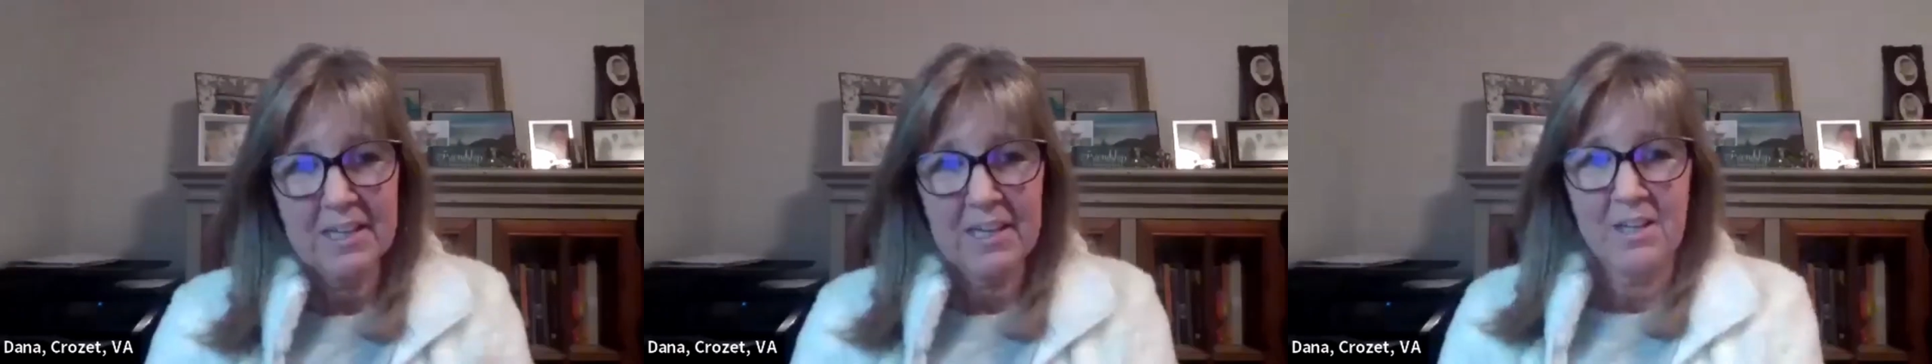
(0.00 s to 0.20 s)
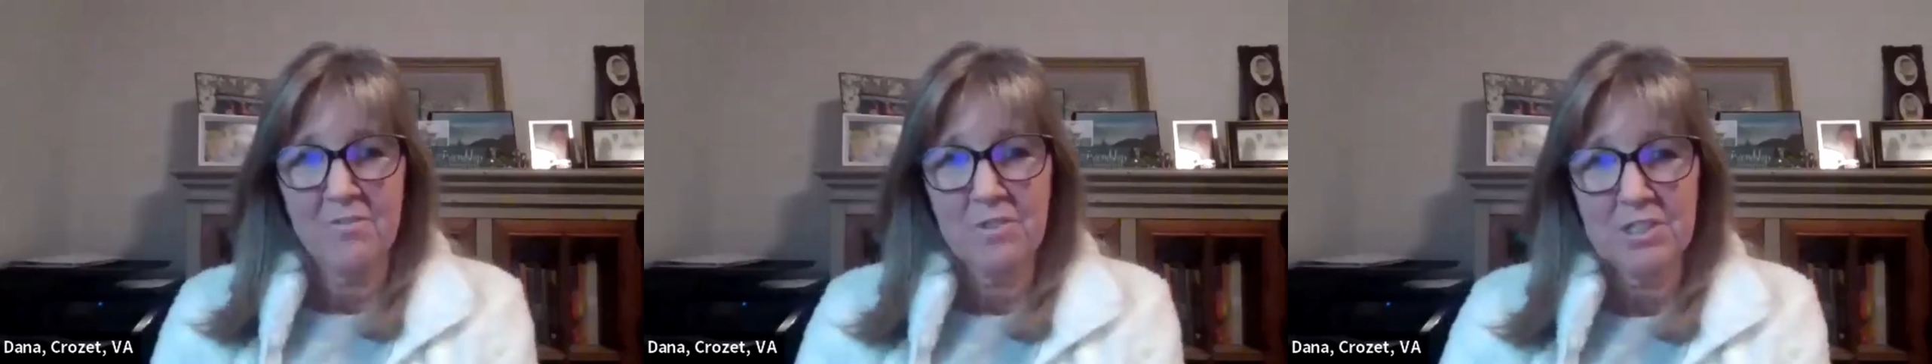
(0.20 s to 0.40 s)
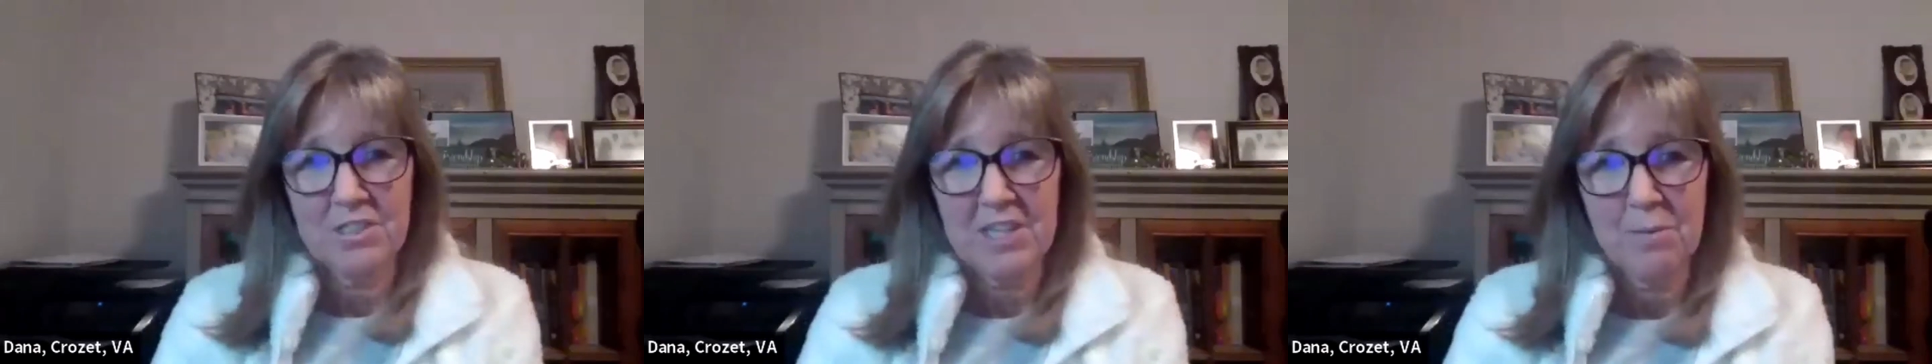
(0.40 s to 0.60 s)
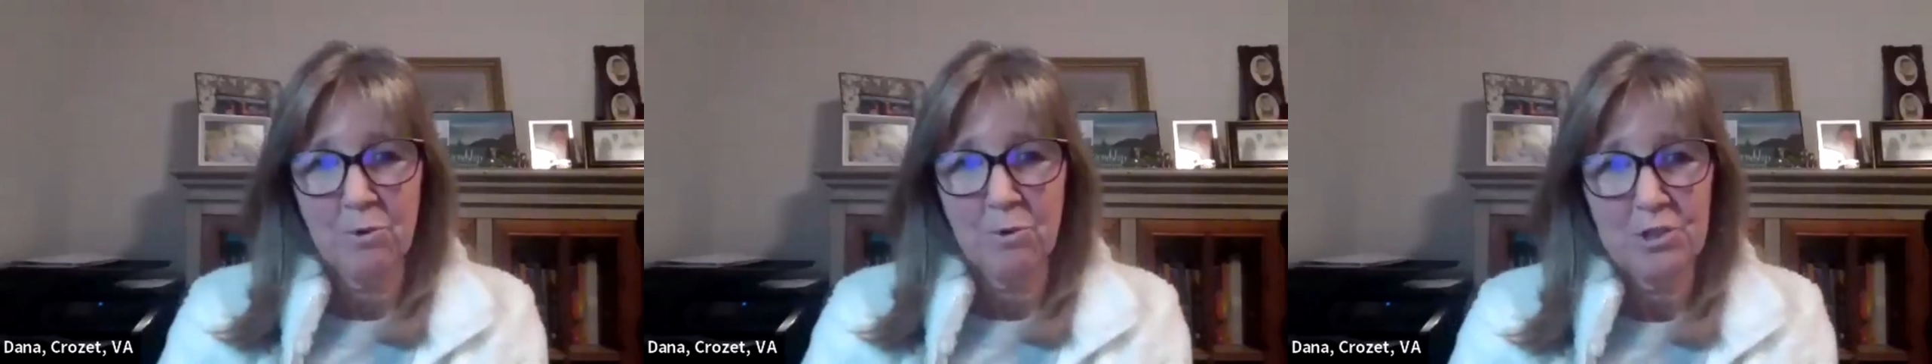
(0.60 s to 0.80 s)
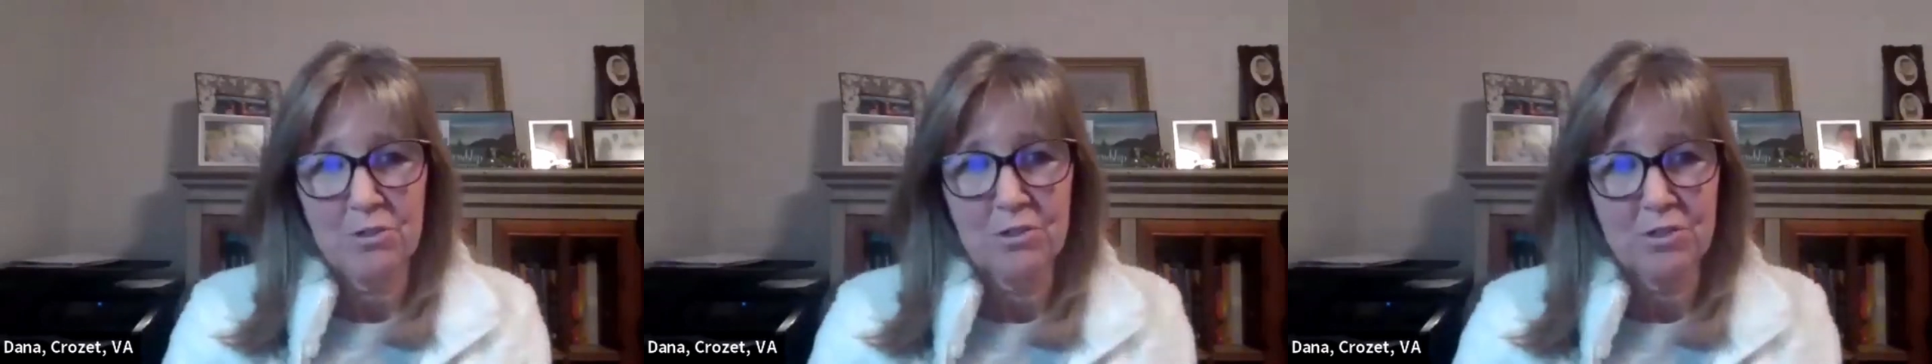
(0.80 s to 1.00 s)
thinking of the
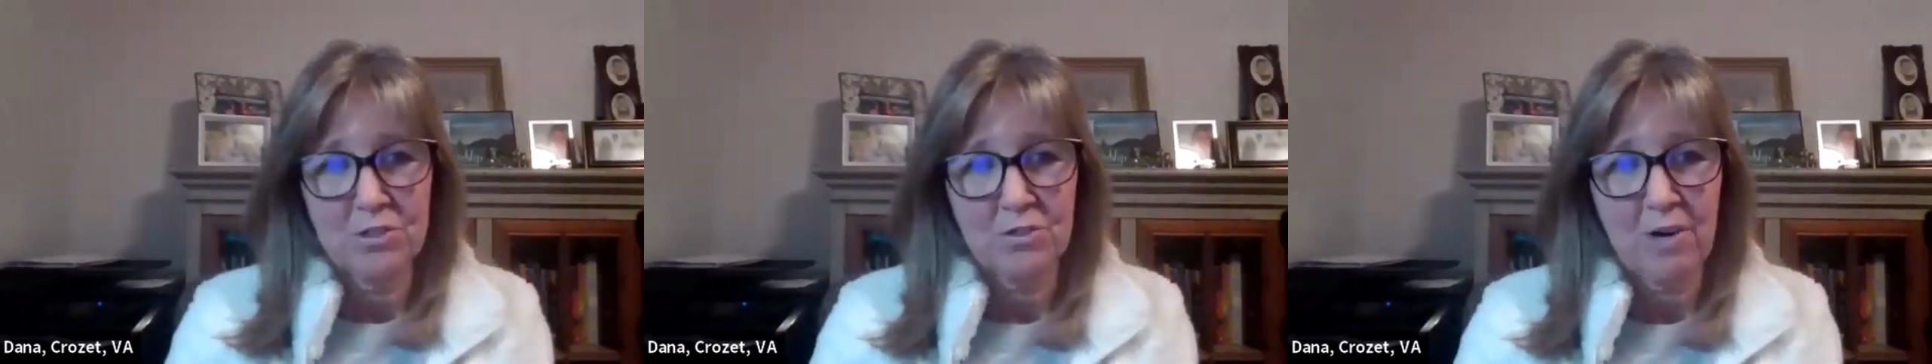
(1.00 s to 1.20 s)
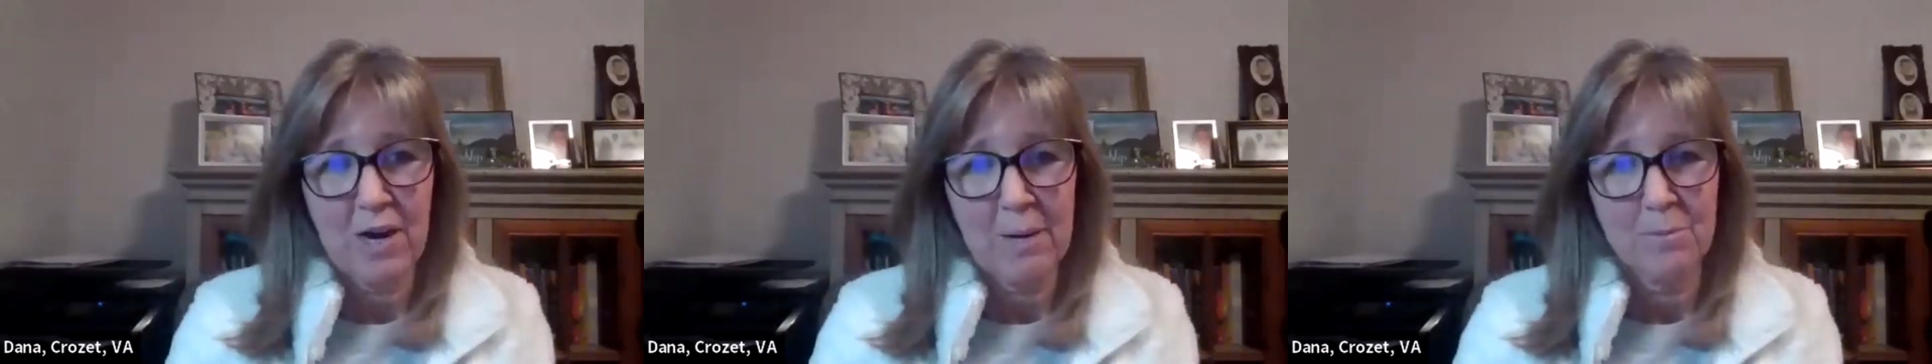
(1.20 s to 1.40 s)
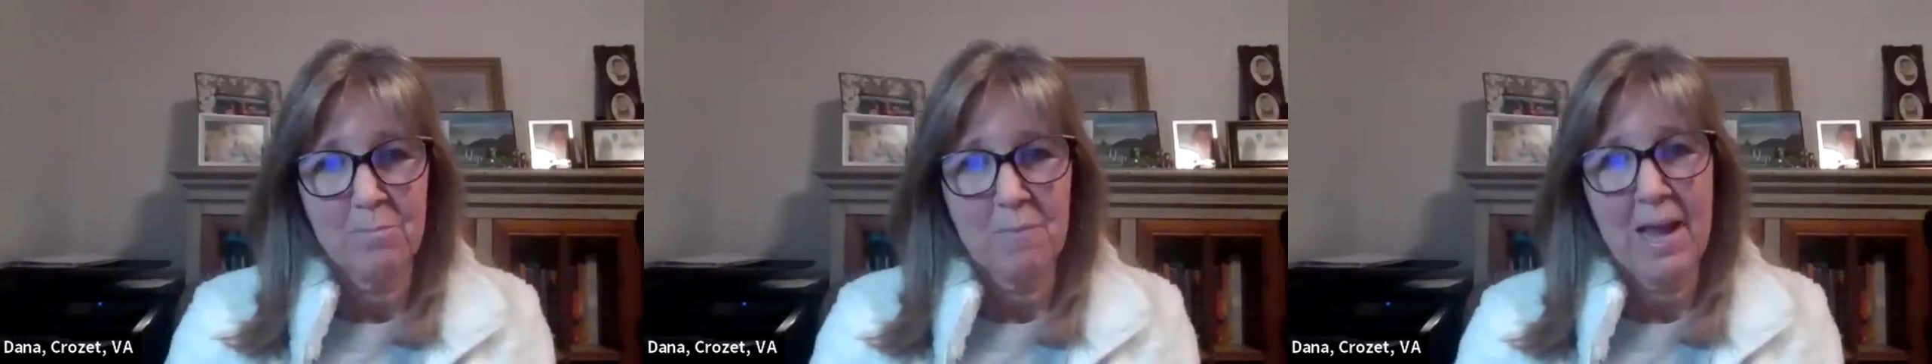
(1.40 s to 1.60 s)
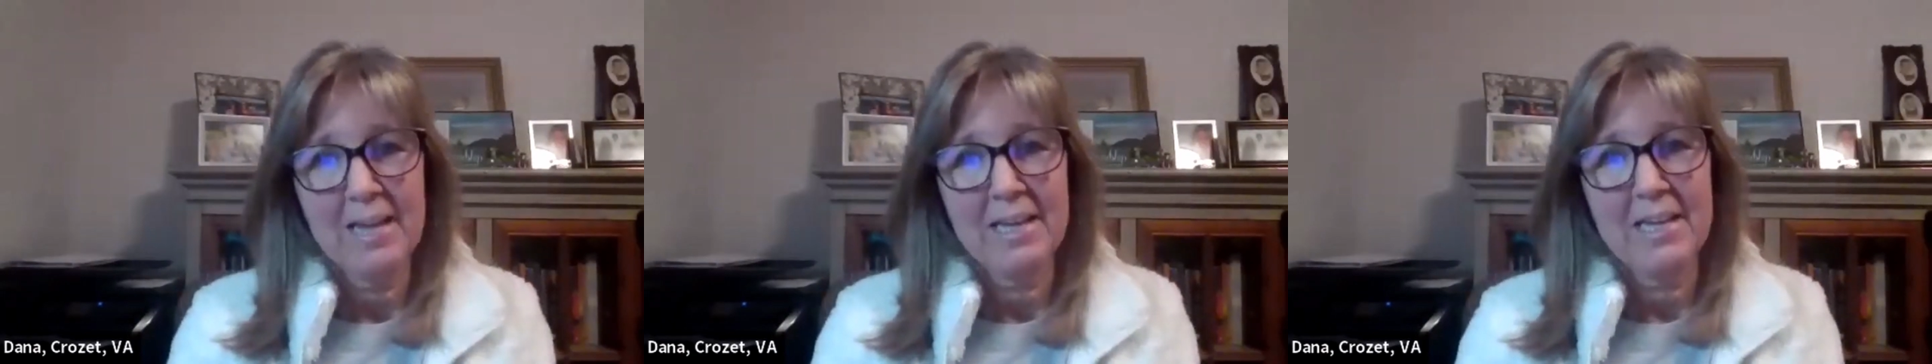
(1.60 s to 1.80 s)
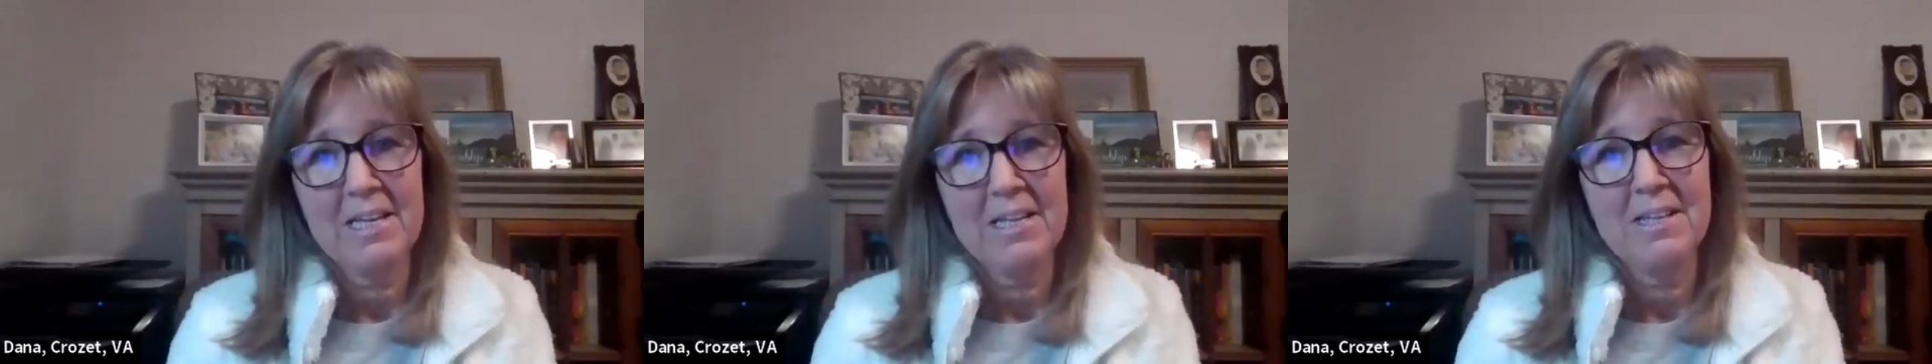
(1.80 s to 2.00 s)
table you described,
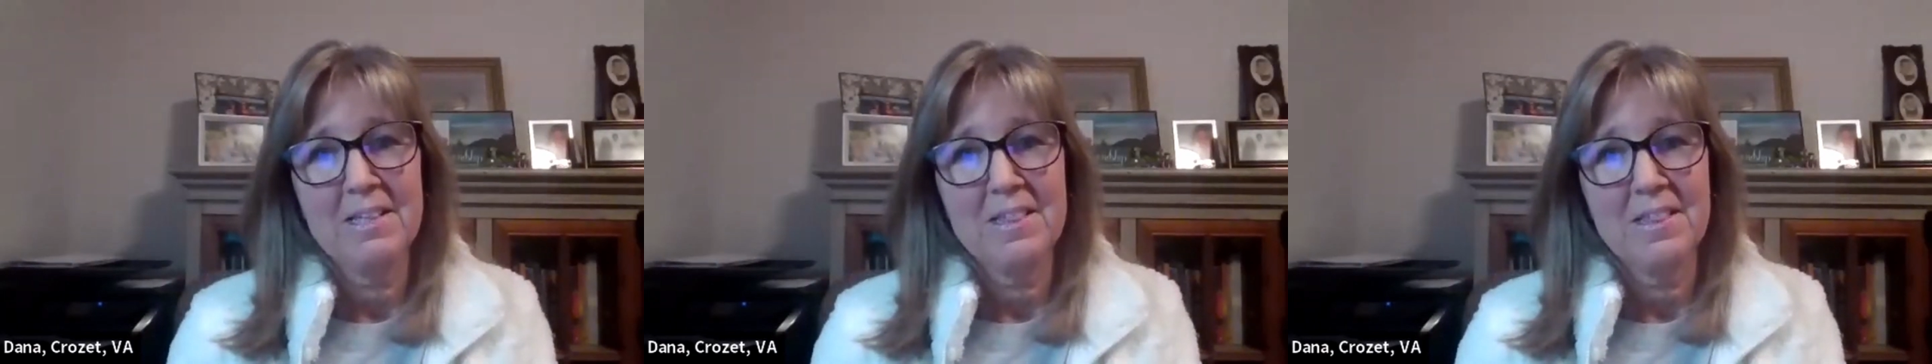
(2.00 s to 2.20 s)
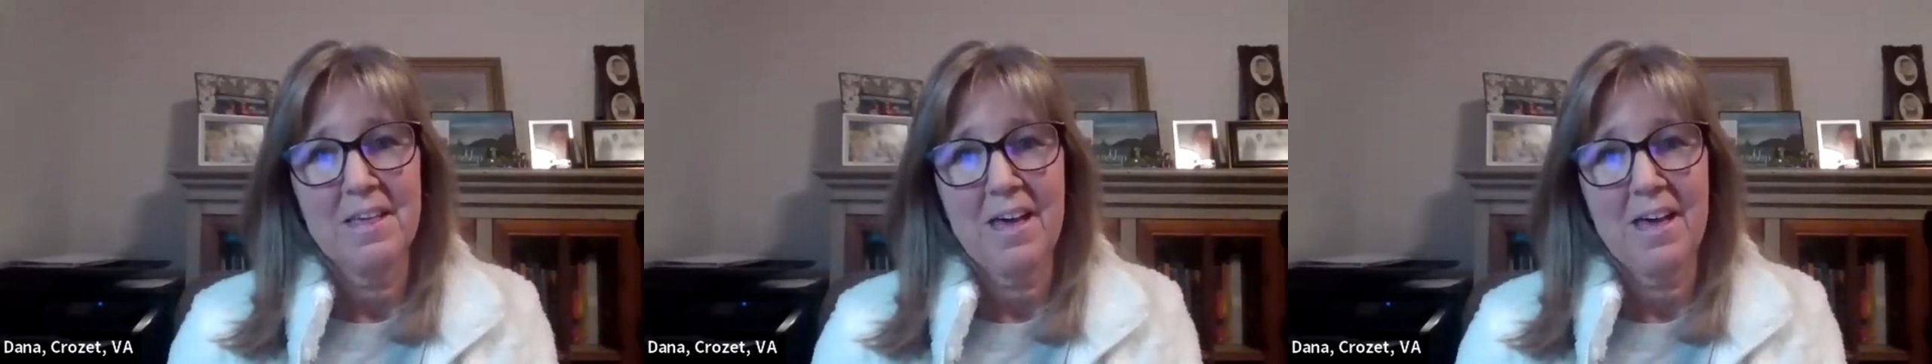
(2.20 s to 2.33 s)
Maggie,